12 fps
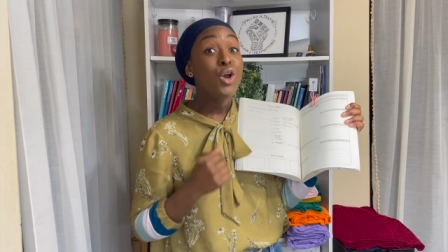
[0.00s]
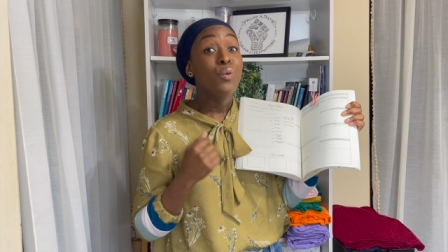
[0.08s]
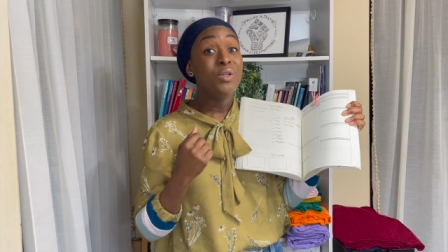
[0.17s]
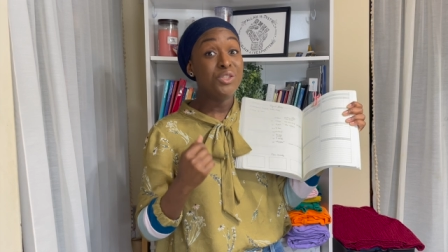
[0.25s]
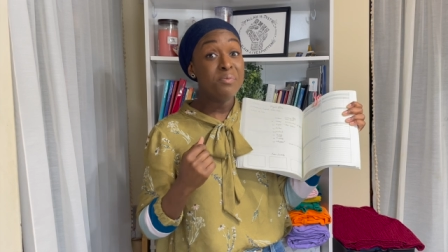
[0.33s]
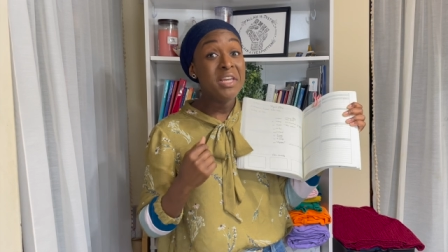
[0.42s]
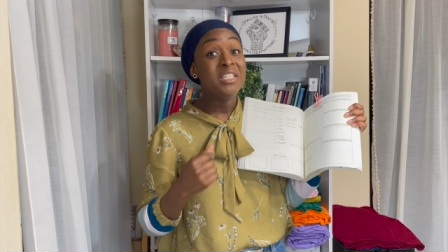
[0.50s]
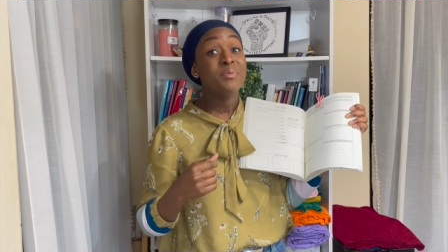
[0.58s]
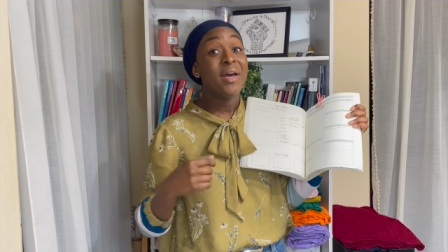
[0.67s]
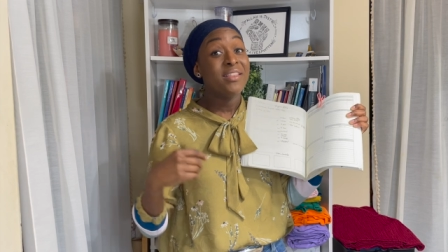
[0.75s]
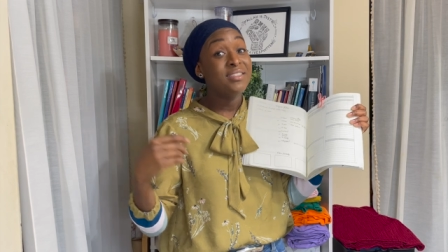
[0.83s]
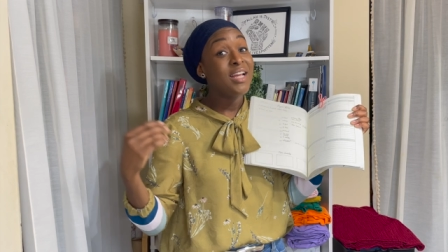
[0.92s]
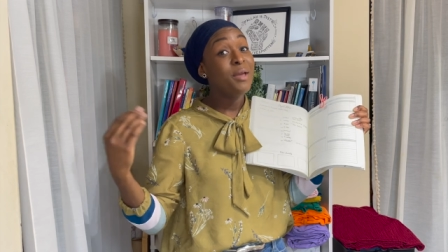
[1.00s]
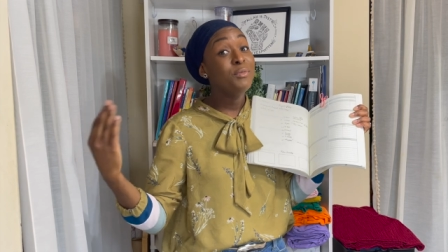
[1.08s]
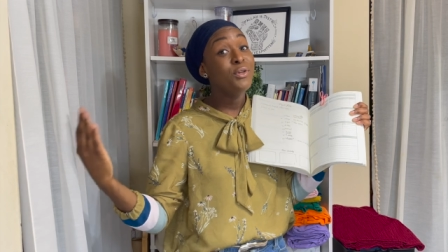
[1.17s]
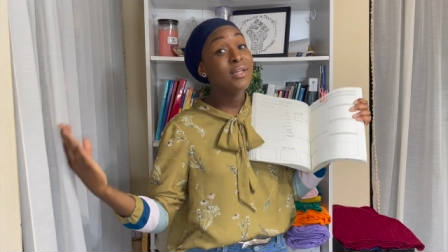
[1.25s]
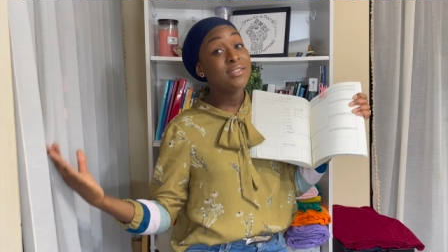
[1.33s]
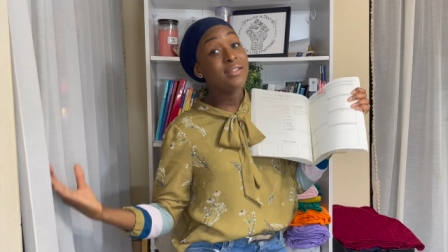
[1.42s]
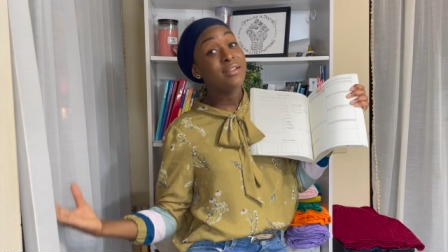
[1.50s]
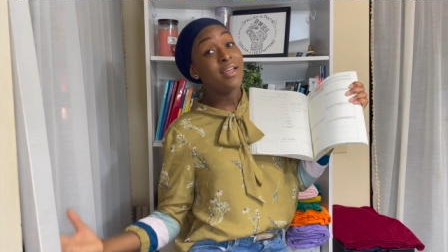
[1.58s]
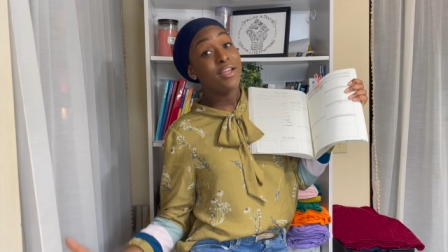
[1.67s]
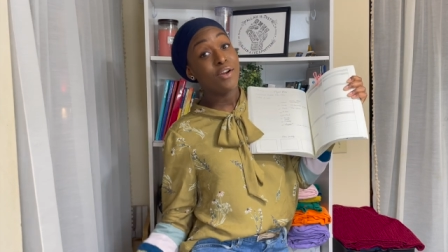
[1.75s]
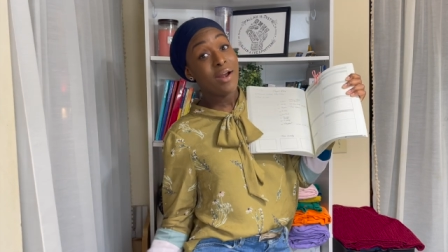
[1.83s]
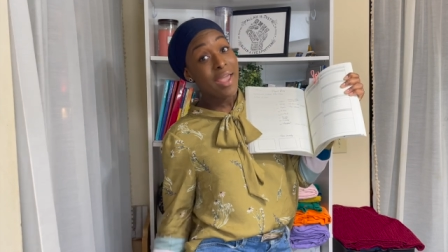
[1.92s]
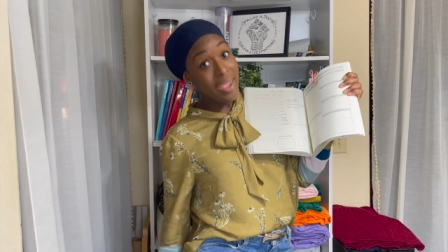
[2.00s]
which means by the time you get to layer